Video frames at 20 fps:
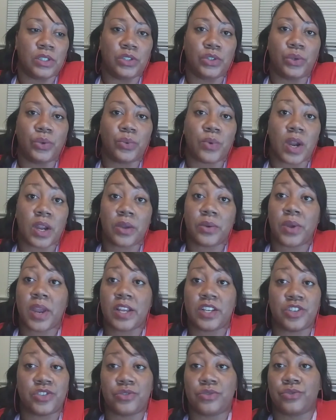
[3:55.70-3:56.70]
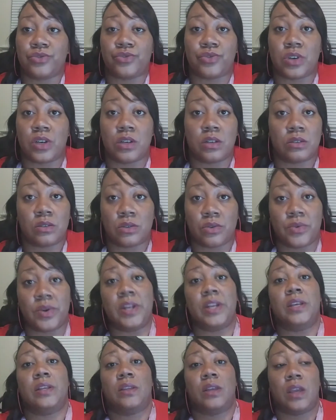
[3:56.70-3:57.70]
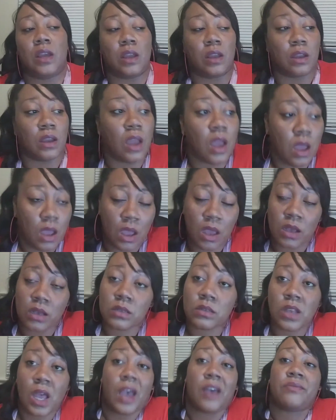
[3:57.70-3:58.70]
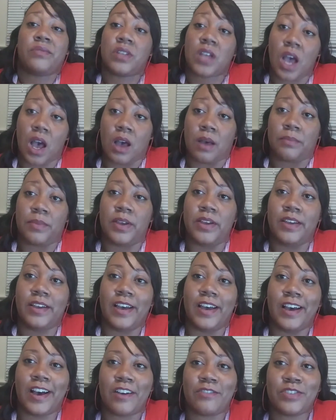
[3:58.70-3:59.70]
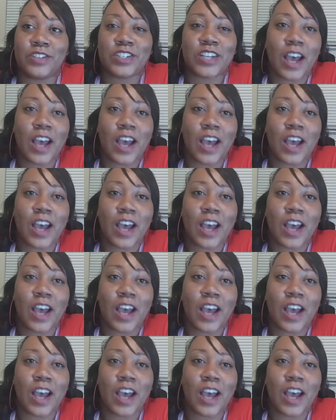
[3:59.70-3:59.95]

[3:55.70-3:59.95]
do recreational drugs or anything, because I have a job. I have a